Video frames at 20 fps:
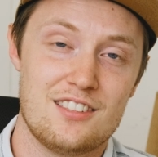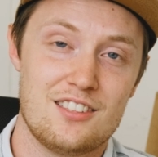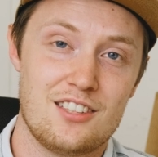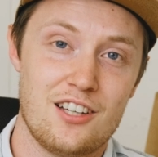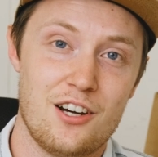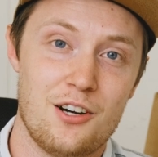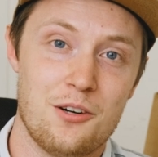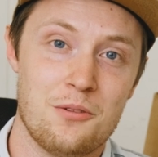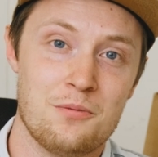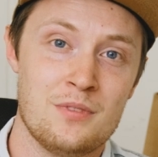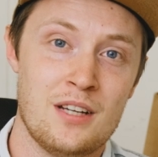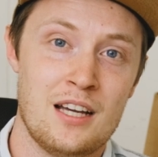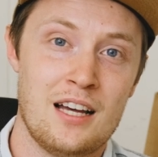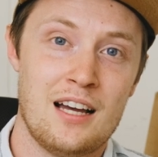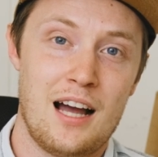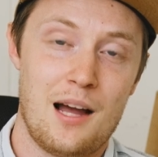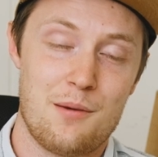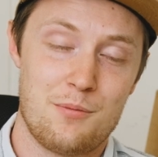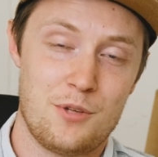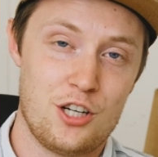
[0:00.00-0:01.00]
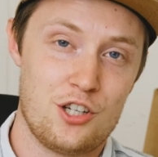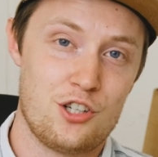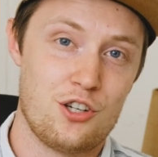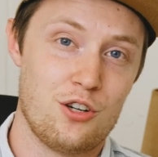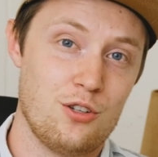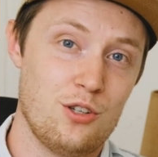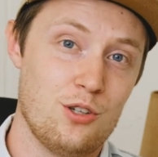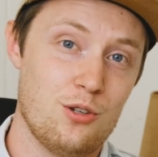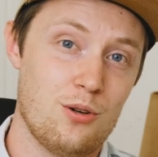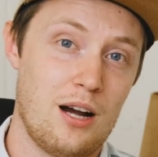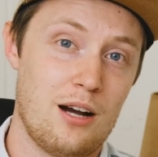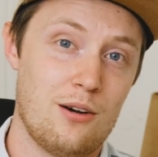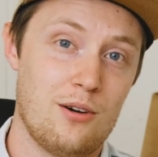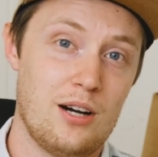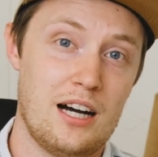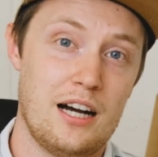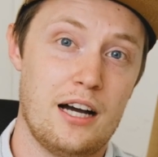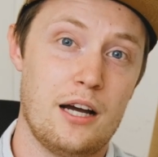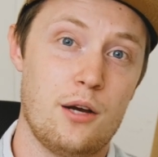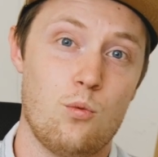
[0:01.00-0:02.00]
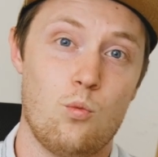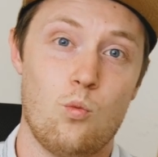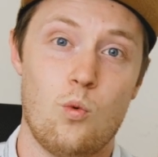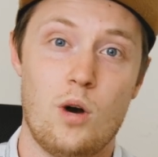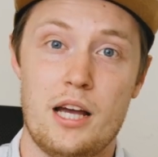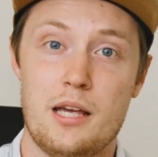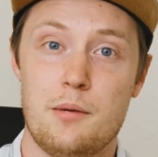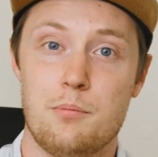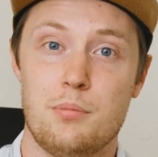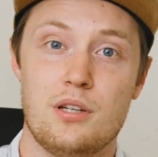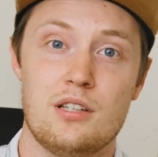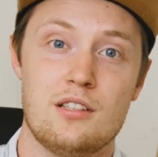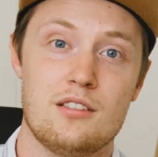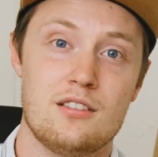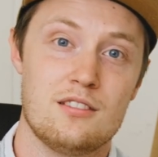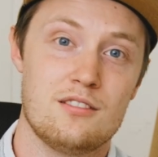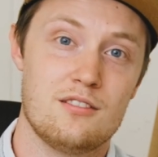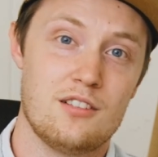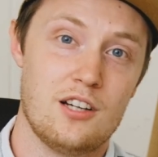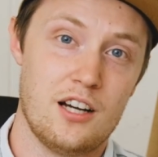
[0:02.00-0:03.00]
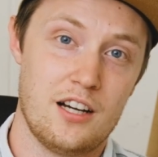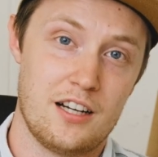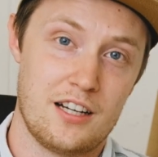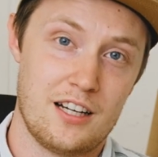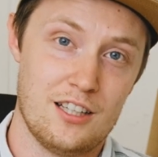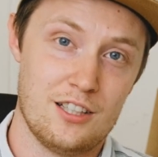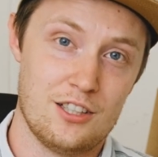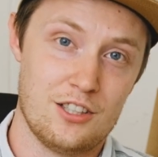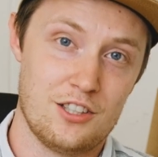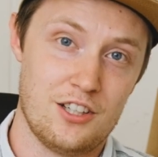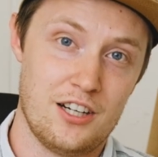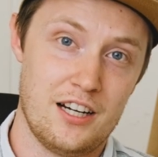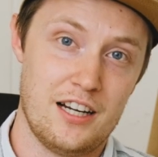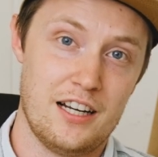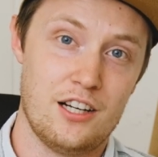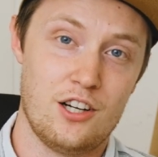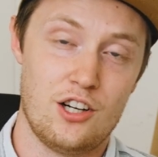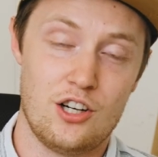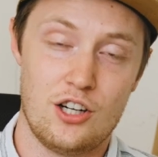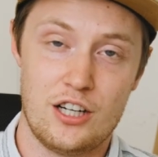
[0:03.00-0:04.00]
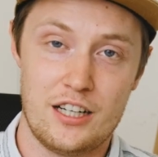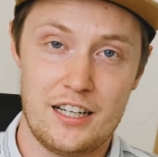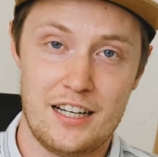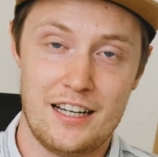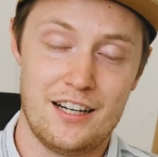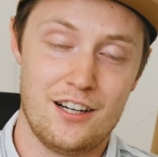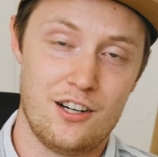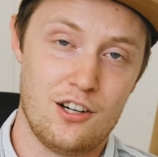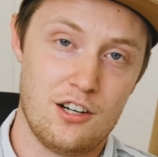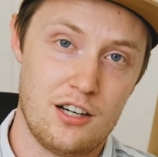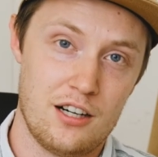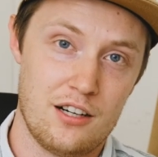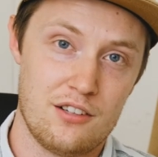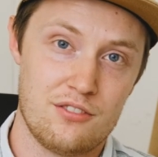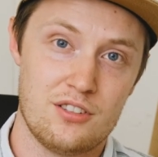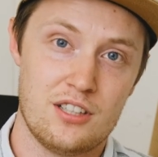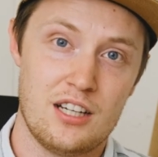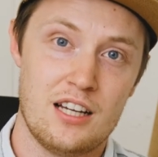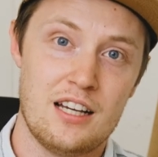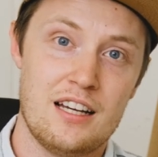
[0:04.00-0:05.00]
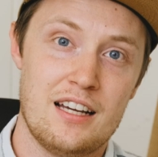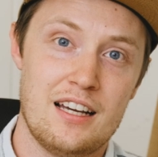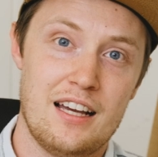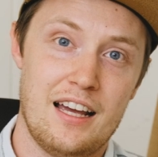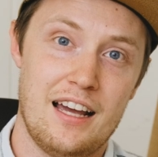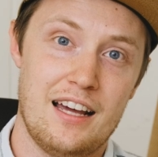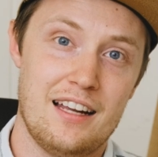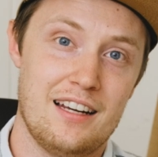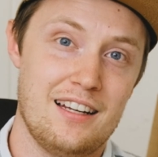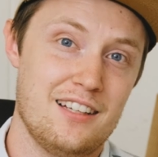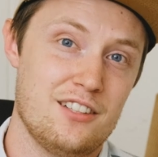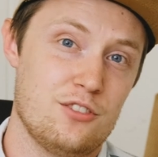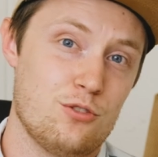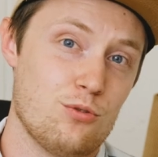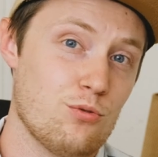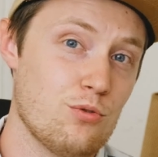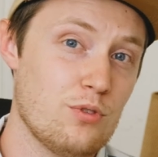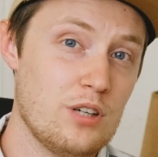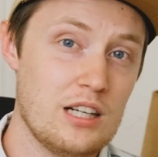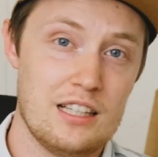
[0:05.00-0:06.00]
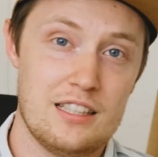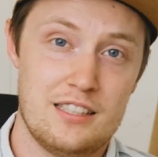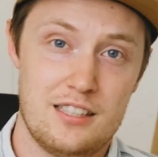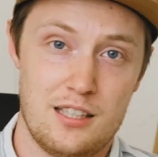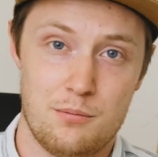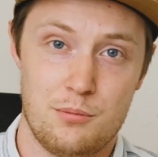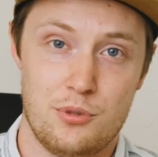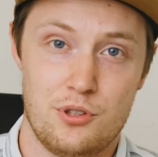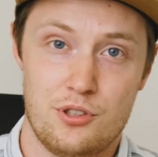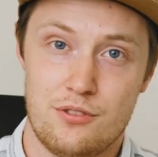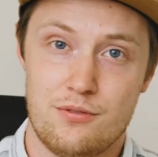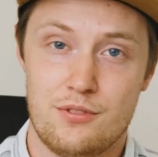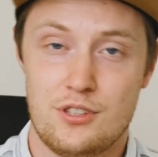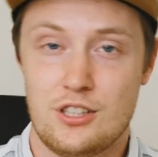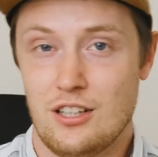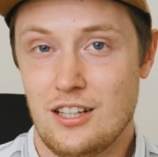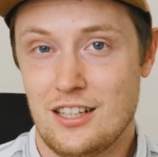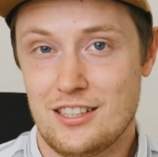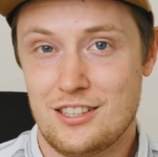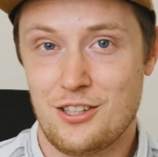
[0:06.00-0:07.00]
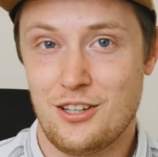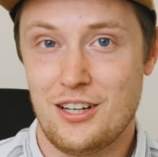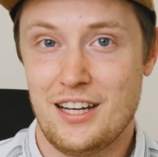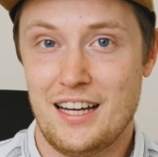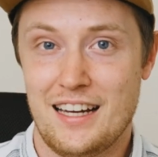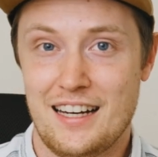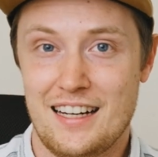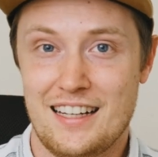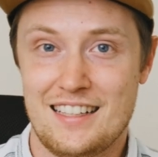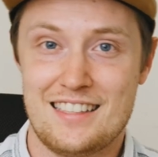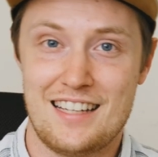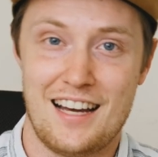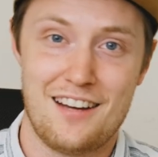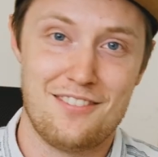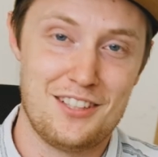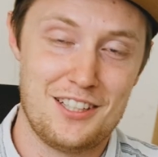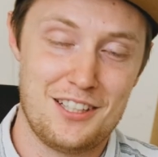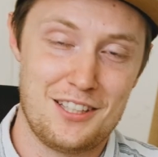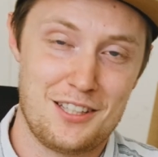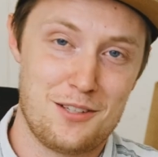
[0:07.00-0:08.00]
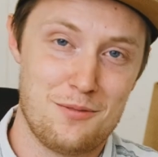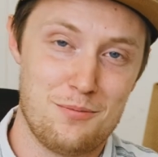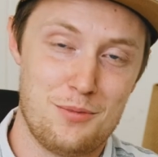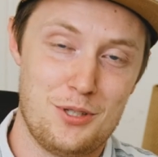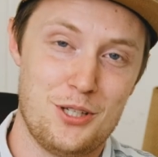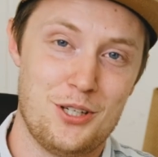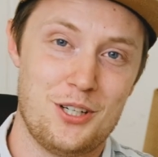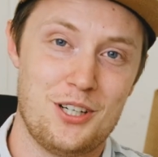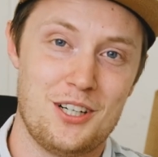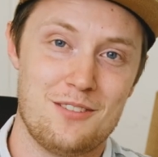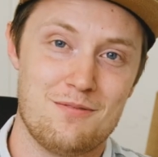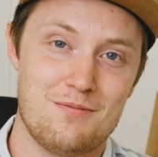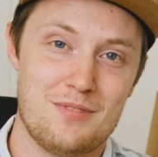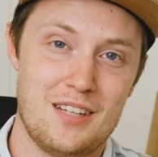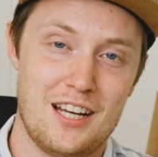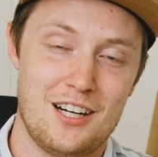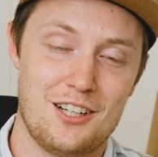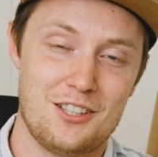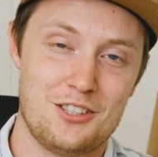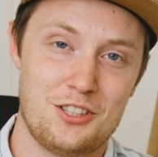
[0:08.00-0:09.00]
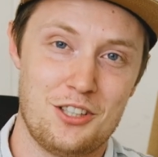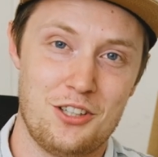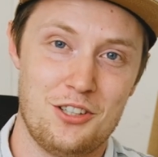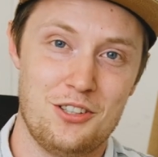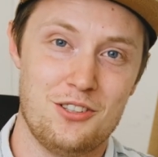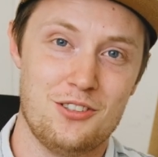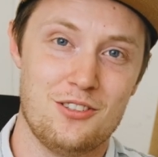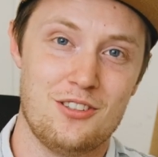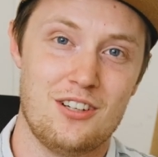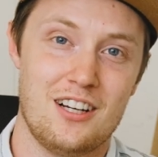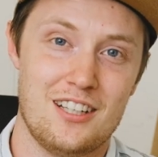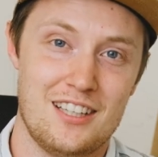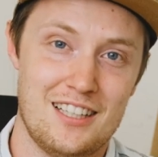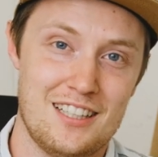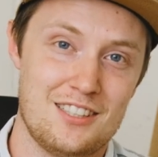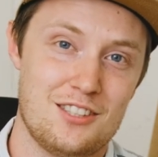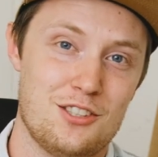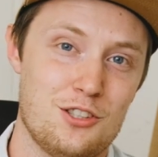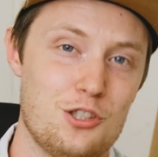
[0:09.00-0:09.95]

So I'm going to show you how I wipe a color grade on and off, and it's really simple. So let's go ahead and dive into the computer and I'll show you on this